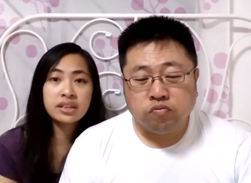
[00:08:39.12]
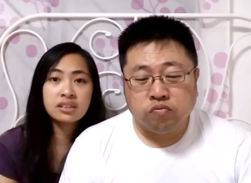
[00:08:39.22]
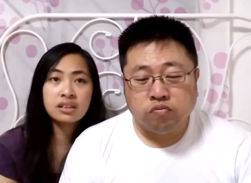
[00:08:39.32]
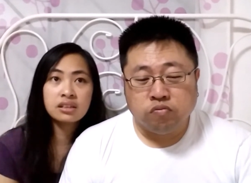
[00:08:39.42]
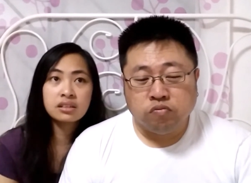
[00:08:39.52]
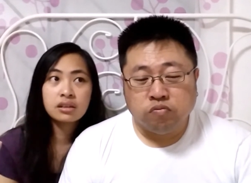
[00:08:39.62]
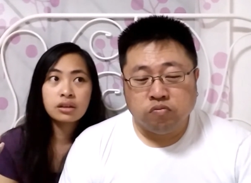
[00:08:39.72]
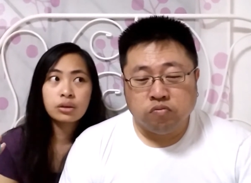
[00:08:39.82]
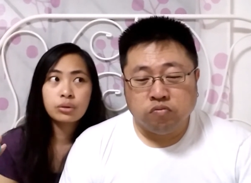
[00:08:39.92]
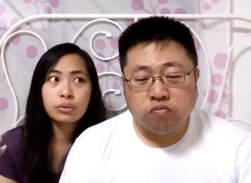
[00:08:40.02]
Speaker 1: making,
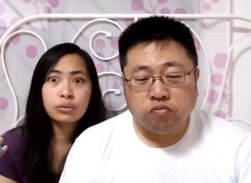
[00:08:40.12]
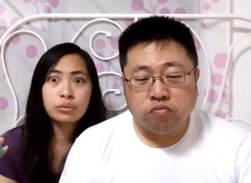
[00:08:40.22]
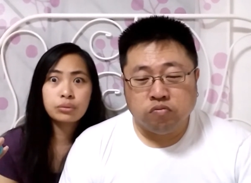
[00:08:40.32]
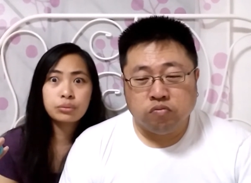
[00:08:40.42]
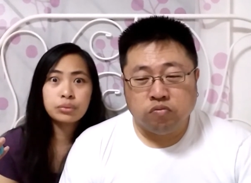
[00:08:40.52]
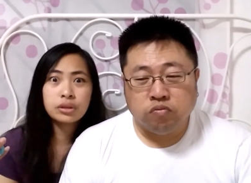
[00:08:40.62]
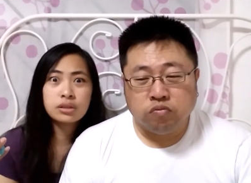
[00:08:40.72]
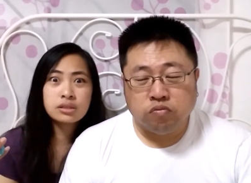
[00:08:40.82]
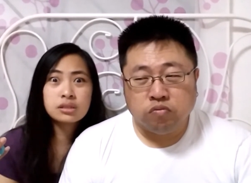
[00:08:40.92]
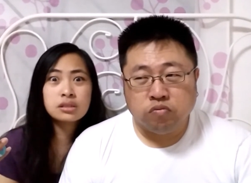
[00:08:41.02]

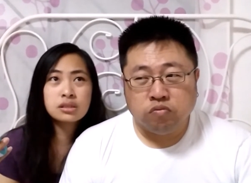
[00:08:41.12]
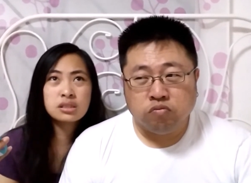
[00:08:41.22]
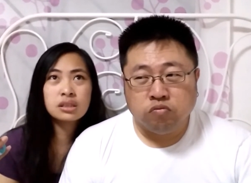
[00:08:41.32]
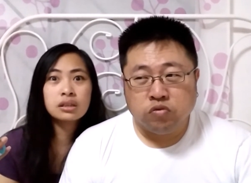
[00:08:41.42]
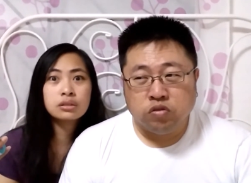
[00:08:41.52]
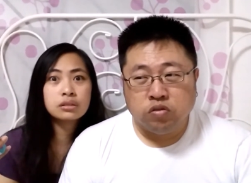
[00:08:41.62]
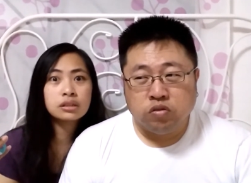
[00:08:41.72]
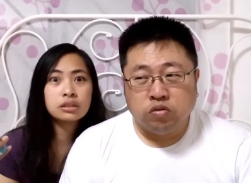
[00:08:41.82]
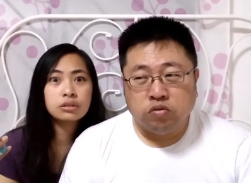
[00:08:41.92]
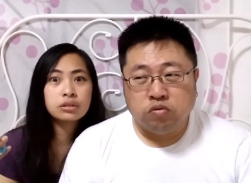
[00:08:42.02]
we see
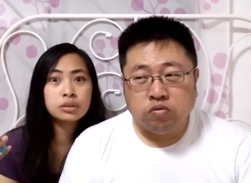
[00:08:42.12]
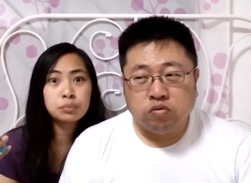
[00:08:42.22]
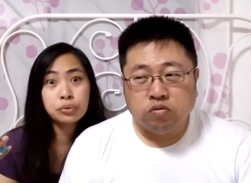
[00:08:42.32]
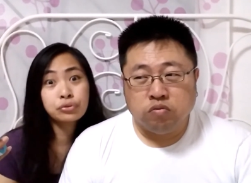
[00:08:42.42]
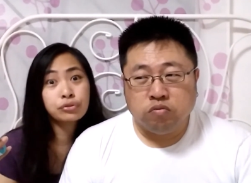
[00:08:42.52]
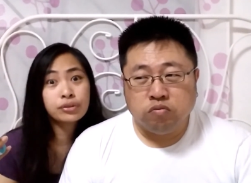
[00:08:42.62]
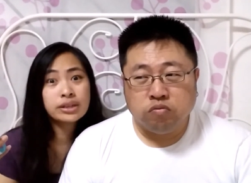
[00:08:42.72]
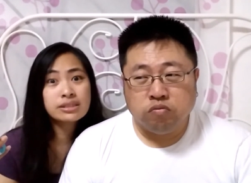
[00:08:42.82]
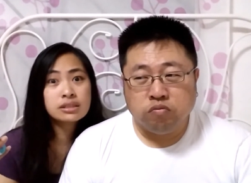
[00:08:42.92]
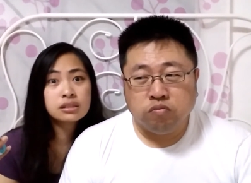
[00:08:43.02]
that both of
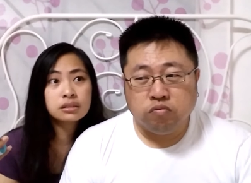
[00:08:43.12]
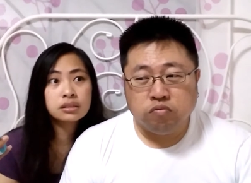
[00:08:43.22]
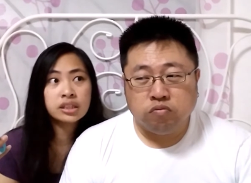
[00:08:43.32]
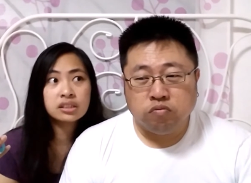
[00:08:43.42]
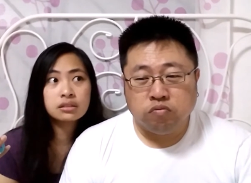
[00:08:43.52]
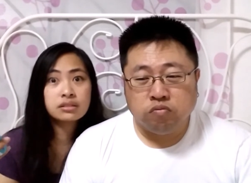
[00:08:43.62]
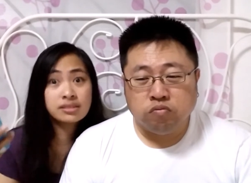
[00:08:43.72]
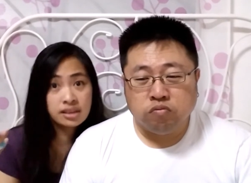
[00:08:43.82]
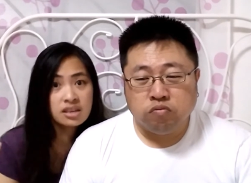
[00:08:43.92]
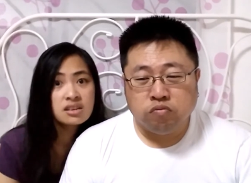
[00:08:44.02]
us got
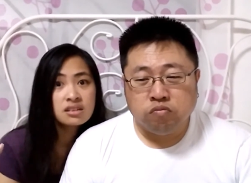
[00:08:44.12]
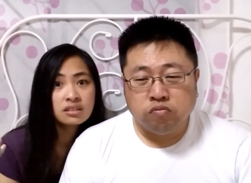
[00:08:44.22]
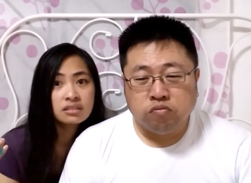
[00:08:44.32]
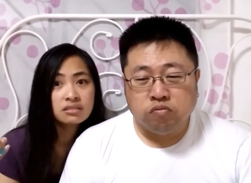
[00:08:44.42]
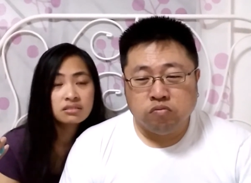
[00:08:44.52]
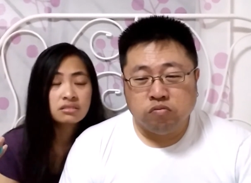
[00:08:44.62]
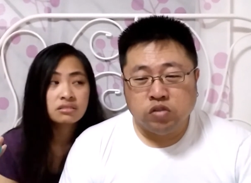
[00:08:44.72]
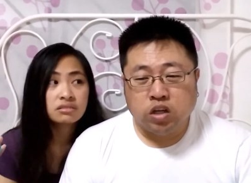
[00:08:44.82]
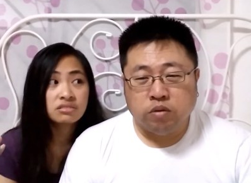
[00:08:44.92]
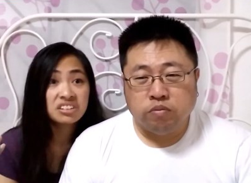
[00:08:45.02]
say.
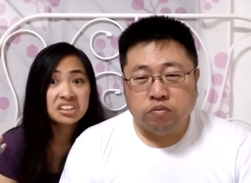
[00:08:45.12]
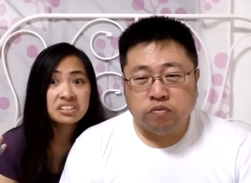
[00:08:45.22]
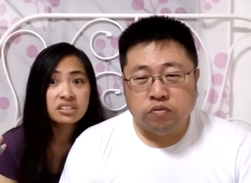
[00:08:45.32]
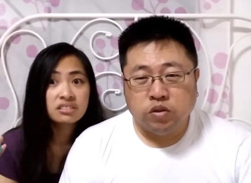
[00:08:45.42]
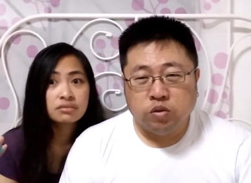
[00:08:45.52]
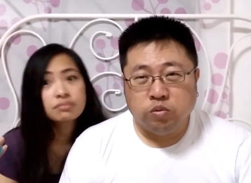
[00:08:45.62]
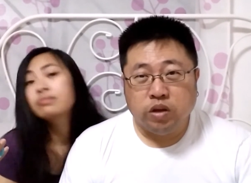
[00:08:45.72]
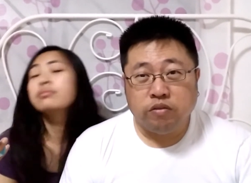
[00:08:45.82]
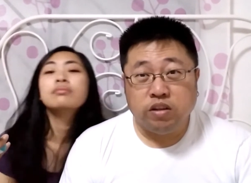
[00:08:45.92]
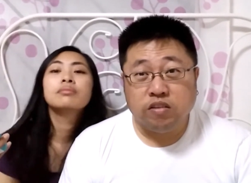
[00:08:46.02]
Speaker 2: Yeah.
Speaker 1: Right?
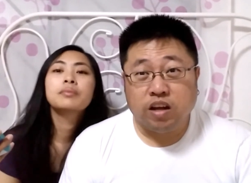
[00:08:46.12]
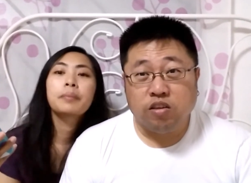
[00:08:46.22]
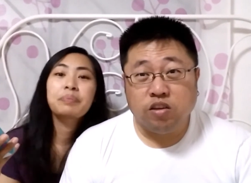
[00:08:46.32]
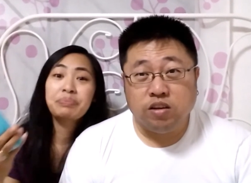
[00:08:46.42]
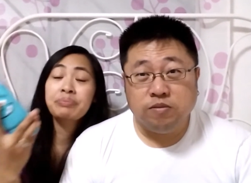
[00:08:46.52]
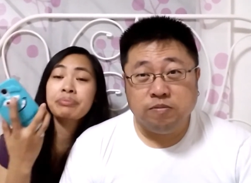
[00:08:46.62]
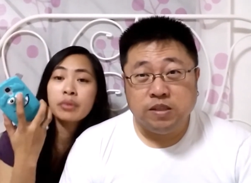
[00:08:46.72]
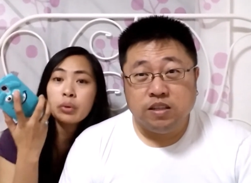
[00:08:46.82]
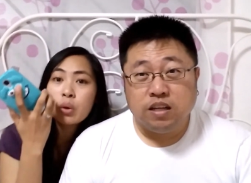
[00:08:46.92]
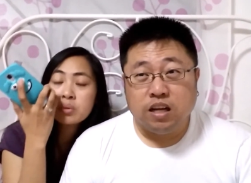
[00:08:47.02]
Speaker 2: We have a discussion.
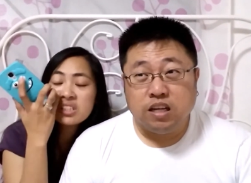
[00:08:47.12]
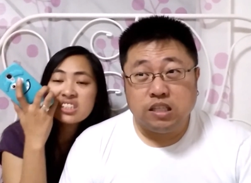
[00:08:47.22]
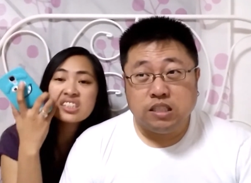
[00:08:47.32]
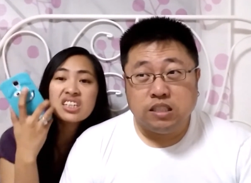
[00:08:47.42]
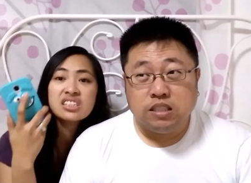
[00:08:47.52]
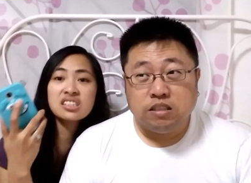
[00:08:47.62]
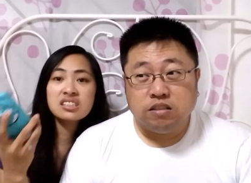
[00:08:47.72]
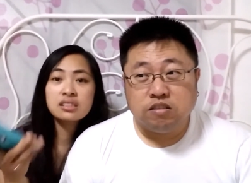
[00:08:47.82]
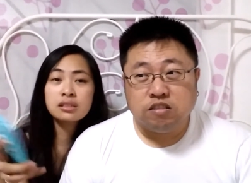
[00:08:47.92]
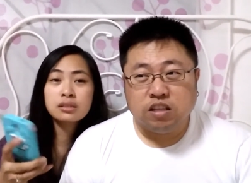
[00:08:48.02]
Speaker 1: Mm, we always
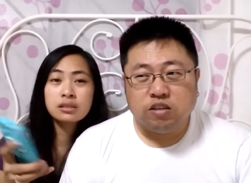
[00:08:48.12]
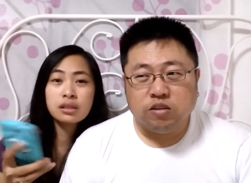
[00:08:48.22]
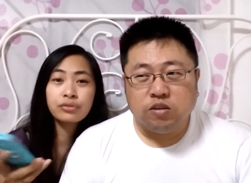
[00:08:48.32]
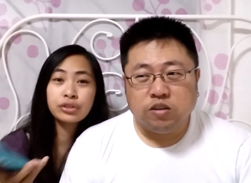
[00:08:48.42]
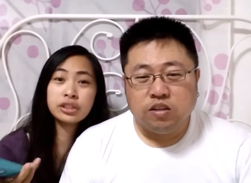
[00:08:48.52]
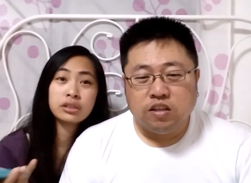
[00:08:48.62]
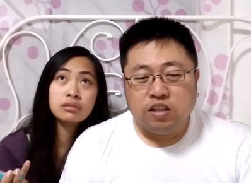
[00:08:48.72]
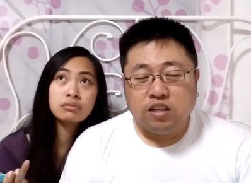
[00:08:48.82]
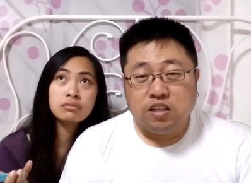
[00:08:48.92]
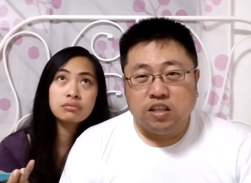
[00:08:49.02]
discuss
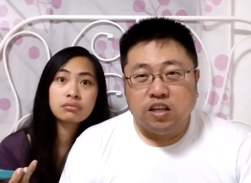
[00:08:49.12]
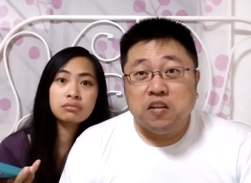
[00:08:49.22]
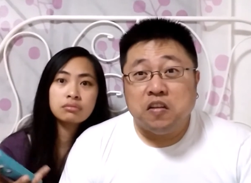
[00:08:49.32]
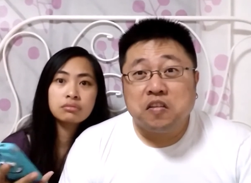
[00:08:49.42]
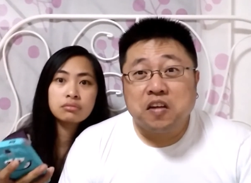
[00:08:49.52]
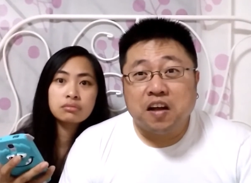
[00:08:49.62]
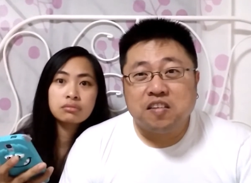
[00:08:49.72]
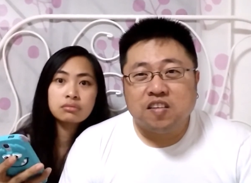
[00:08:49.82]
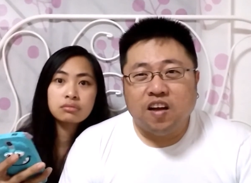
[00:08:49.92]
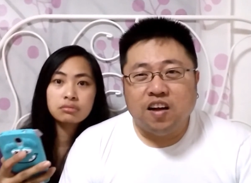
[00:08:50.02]
everything.
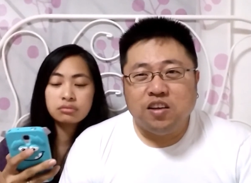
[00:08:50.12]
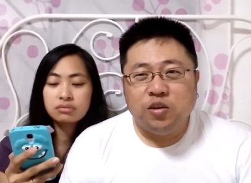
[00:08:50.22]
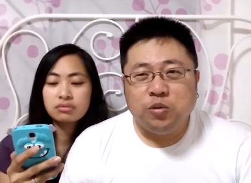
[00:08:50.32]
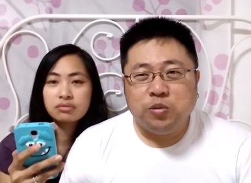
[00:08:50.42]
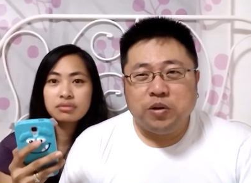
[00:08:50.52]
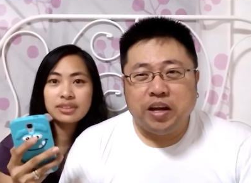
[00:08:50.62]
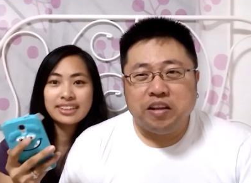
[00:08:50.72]
Speaker 2: Discuss, argue,